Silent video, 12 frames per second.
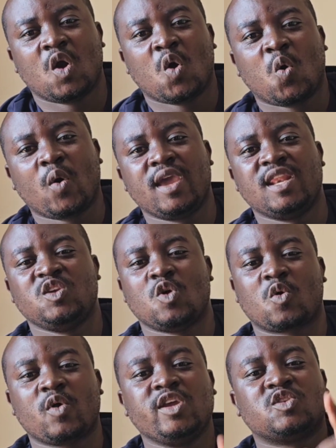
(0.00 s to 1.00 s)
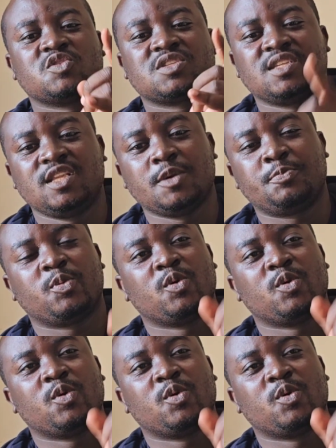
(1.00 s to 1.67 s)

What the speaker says: When you are going to sleep,